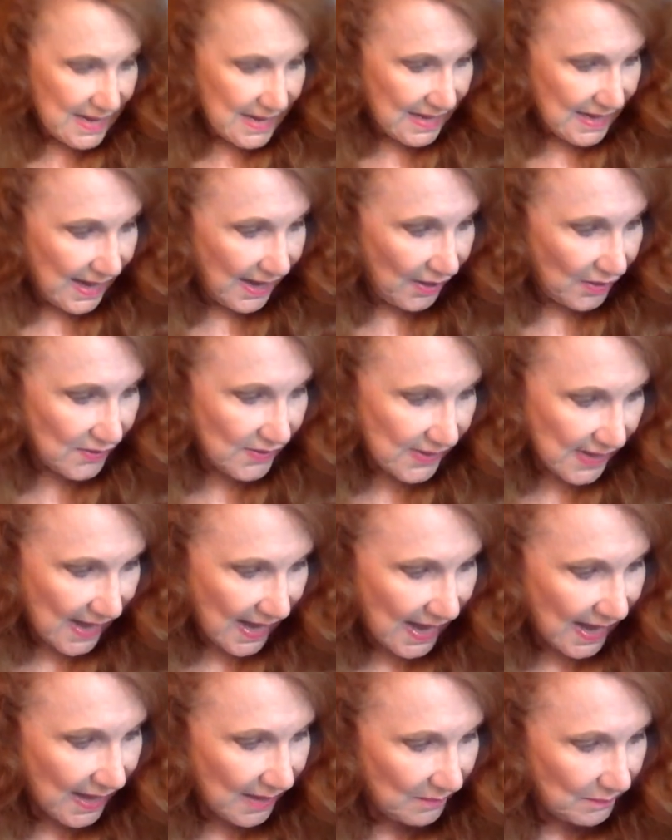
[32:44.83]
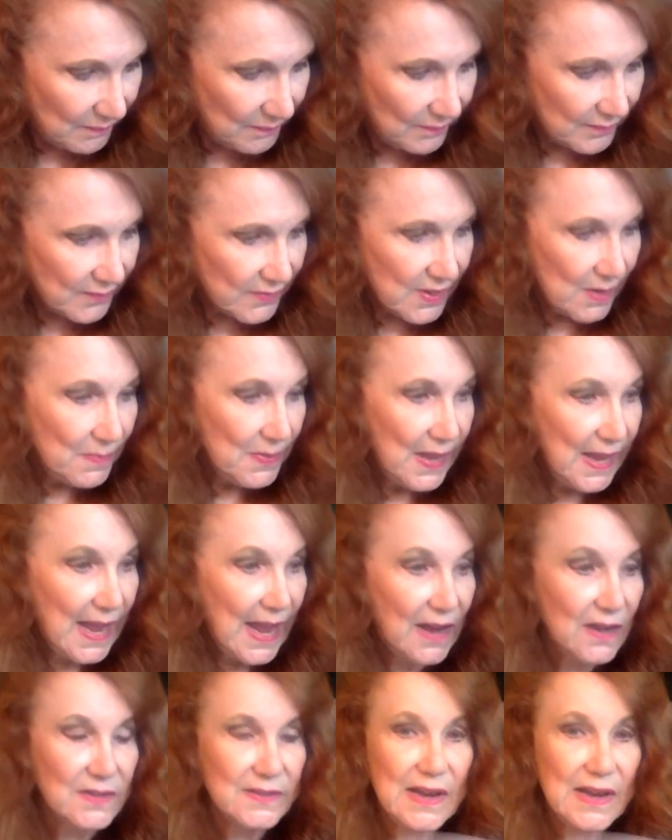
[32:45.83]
Here's something else